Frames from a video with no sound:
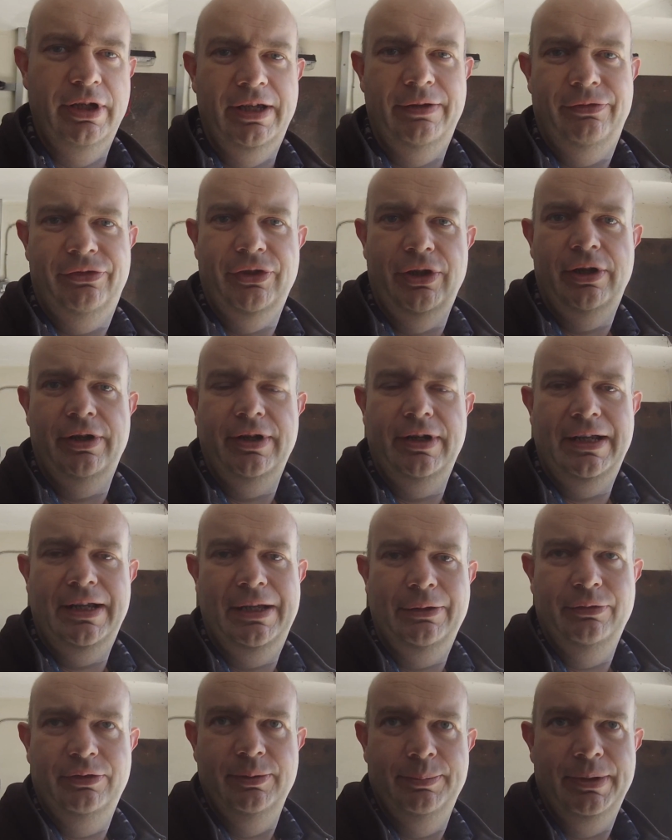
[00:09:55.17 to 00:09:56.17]
that I've sorted
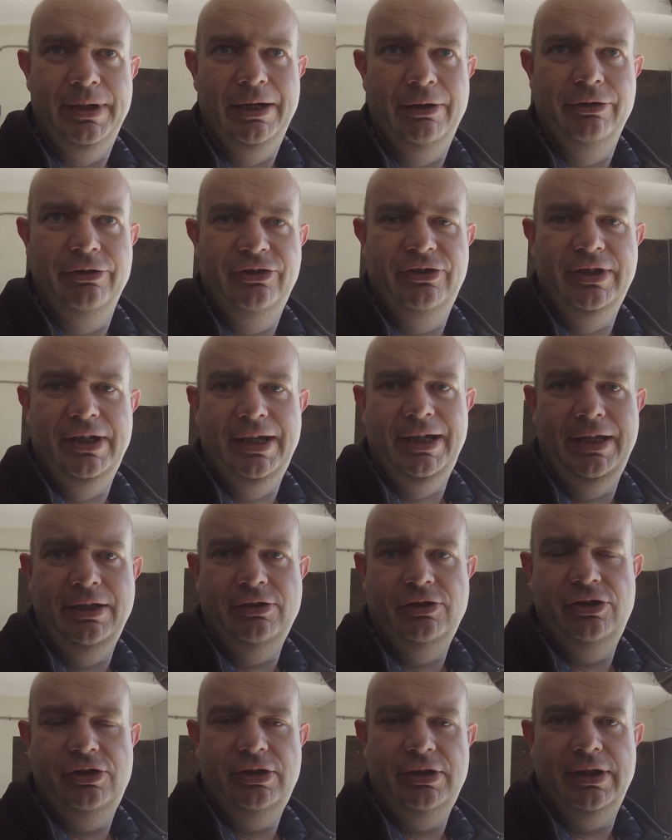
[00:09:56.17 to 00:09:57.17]
out the power
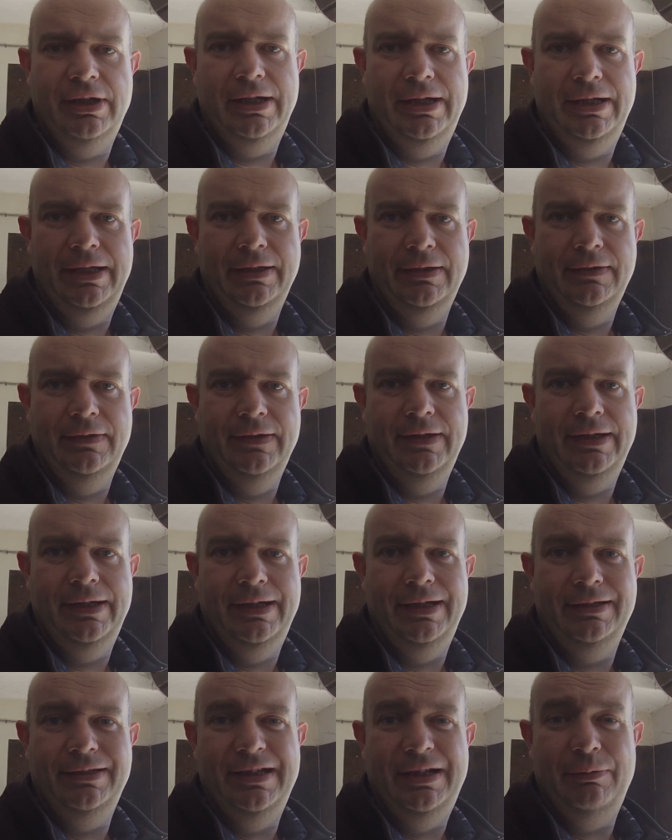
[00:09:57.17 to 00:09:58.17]
stage, and
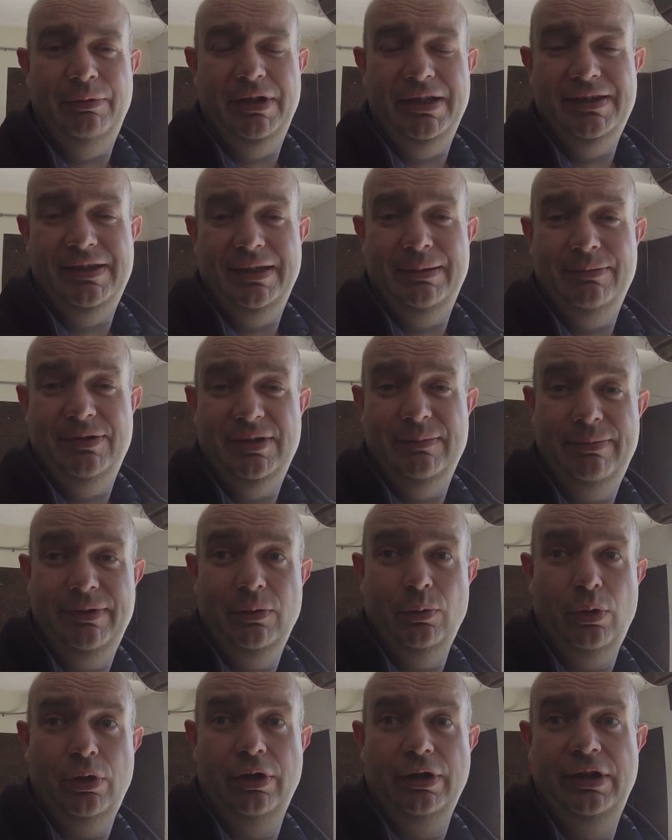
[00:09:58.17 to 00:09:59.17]
that really seems to be
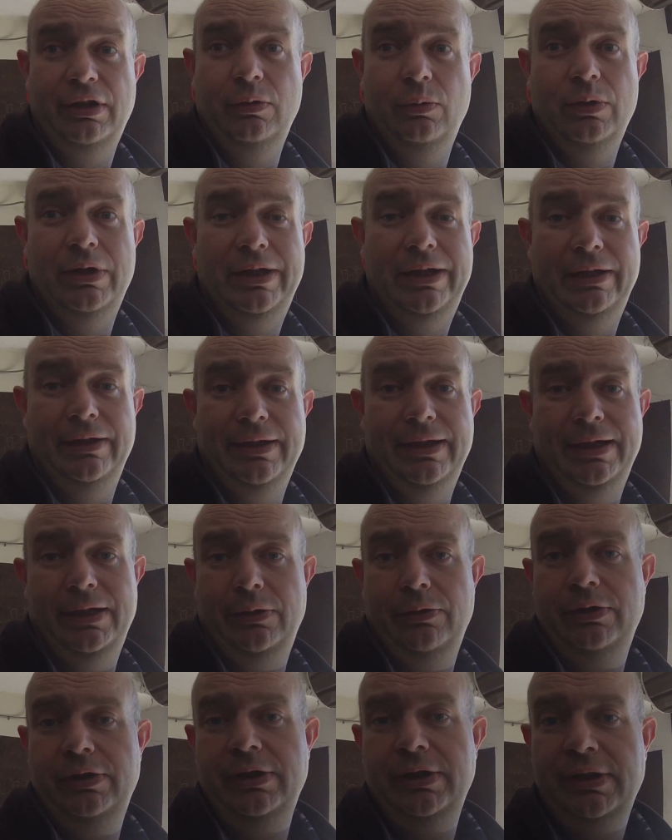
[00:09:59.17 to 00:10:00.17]
working well
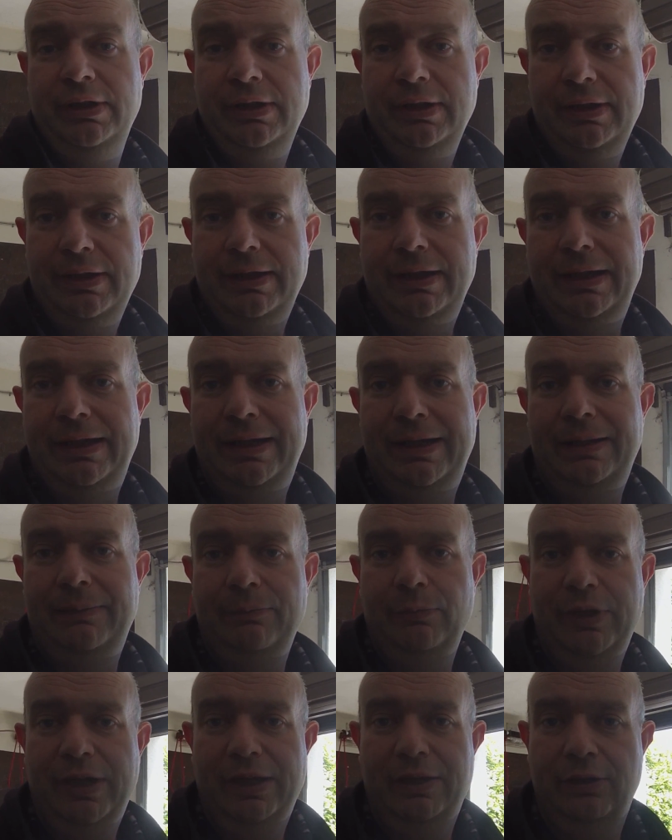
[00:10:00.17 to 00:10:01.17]
now.
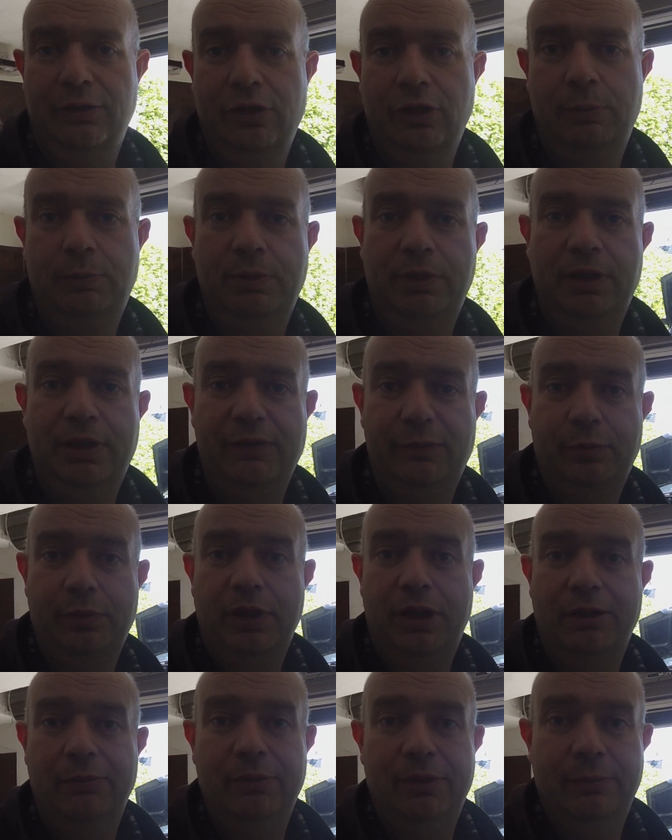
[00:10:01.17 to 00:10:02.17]
We had a couple of
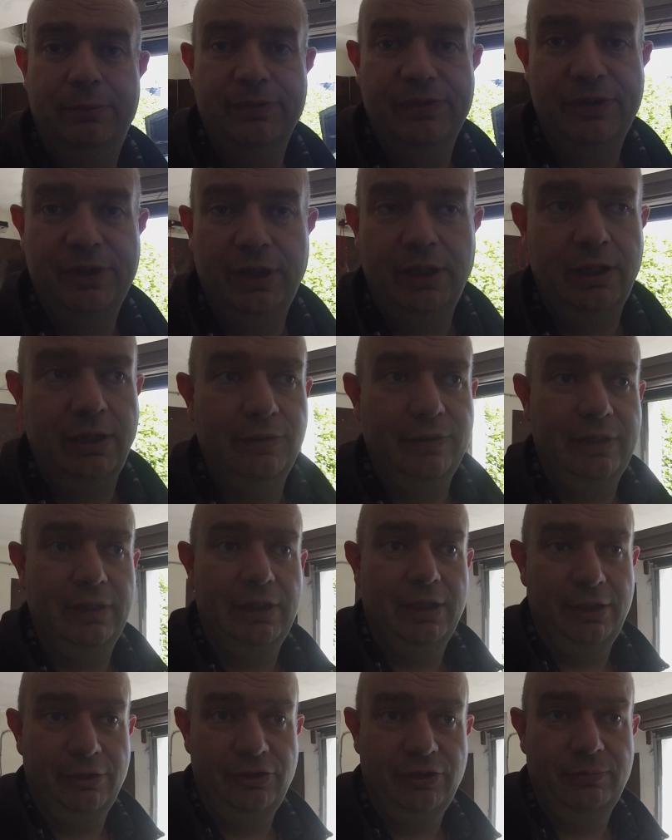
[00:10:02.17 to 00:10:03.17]
problems on the
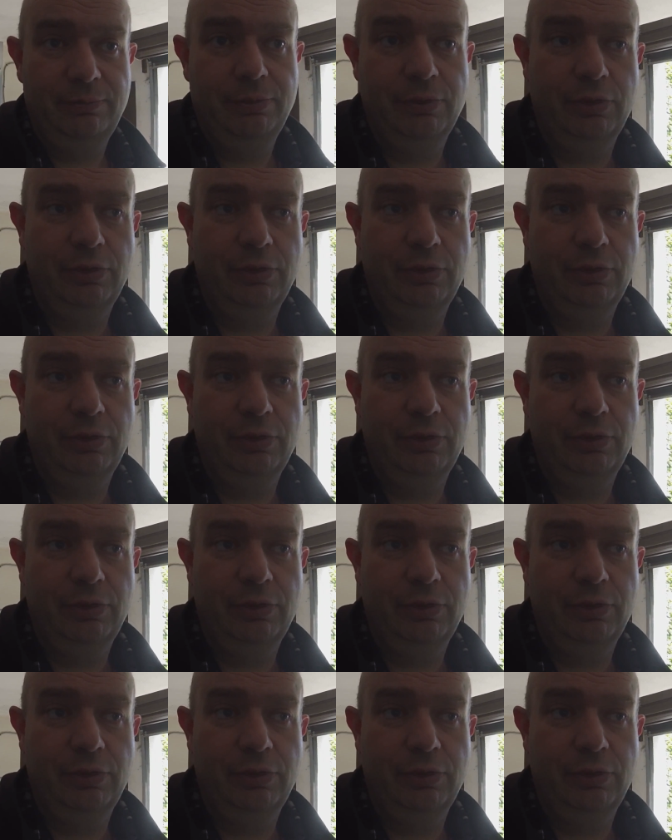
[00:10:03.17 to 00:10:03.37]
logic